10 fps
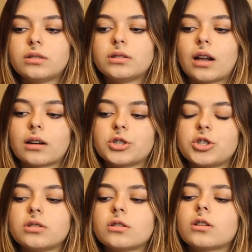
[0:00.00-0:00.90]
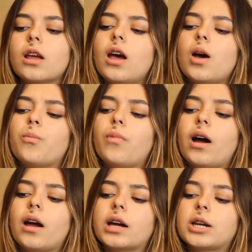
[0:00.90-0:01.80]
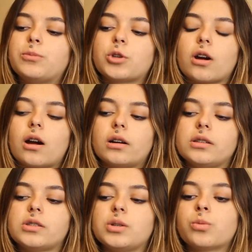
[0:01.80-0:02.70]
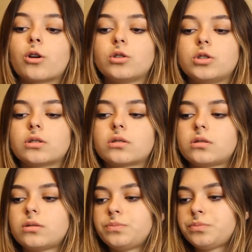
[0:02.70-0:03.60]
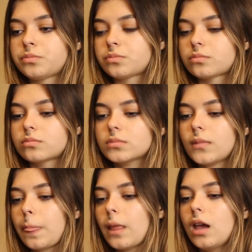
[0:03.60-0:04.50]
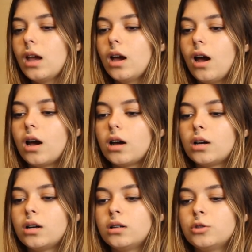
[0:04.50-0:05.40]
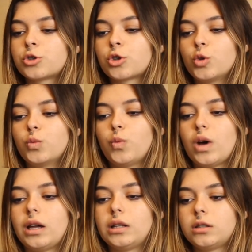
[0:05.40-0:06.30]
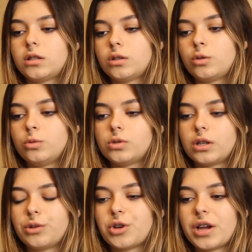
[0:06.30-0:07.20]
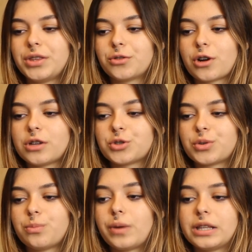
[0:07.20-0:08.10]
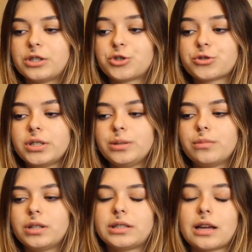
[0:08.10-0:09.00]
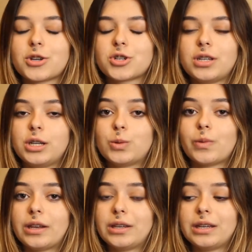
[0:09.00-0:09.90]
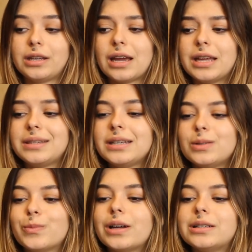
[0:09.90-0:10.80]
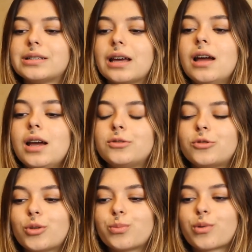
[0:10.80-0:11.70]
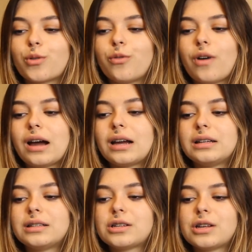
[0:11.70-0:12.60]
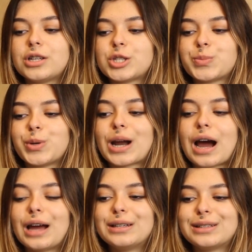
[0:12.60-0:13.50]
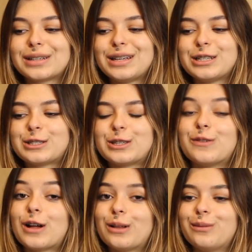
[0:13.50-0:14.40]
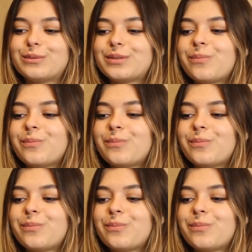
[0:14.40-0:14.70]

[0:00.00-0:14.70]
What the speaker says: targeted by cryptocurrency projects. Tron went to gain rather mainstream attention in 2018 when the non-profit spearheading its development.